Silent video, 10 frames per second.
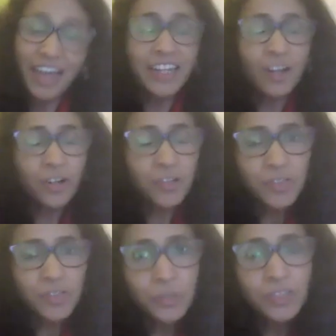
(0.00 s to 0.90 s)
lot of
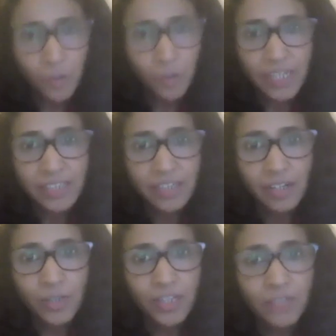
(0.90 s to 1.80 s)
youth nowadays are
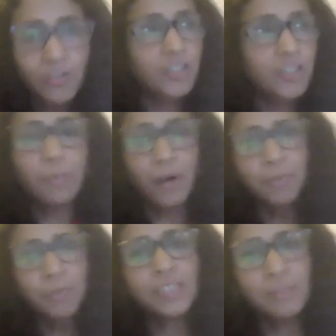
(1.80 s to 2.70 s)
looking for you know
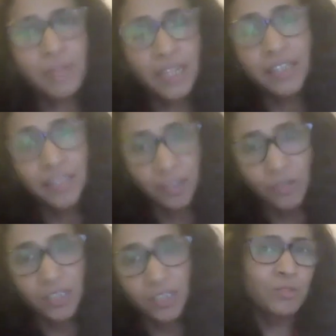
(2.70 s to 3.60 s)
purpose and meaning in their work